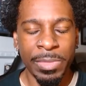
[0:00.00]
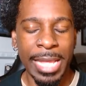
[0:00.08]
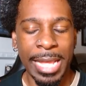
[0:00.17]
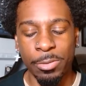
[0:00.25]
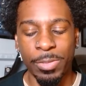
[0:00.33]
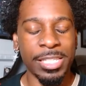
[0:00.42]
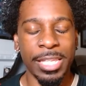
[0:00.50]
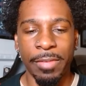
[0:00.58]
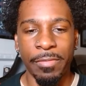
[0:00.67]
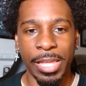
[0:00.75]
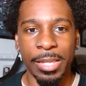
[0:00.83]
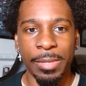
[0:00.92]
That's what it's
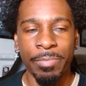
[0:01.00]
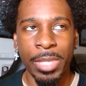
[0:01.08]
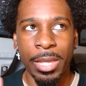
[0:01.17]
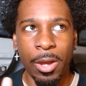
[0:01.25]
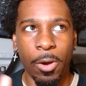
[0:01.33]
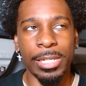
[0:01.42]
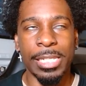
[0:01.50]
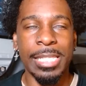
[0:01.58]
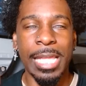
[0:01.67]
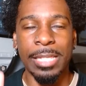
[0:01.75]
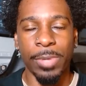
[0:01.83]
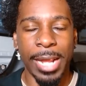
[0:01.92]
giving, or at
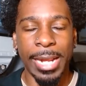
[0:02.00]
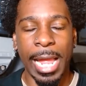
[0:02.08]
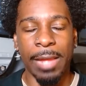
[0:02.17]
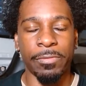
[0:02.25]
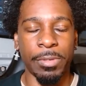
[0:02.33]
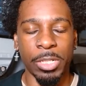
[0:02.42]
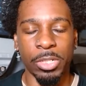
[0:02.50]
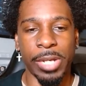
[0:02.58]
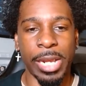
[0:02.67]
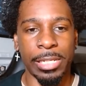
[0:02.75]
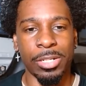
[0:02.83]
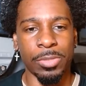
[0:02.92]
least that's what I got from the
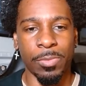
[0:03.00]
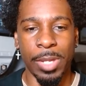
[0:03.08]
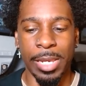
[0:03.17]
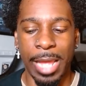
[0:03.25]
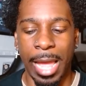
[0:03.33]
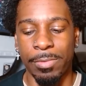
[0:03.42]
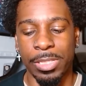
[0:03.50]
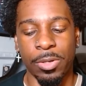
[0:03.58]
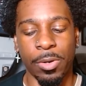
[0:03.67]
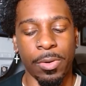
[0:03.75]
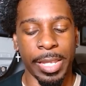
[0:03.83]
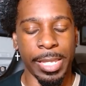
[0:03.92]
trailers when I was
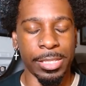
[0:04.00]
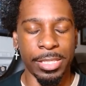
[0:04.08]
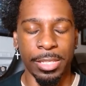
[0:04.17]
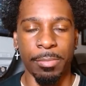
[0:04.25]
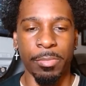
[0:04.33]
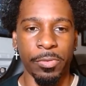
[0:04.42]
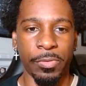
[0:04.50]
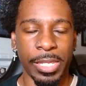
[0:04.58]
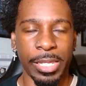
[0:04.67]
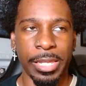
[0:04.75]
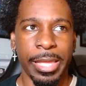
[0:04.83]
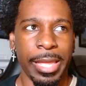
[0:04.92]
going into the
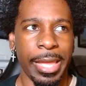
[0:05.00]
movie.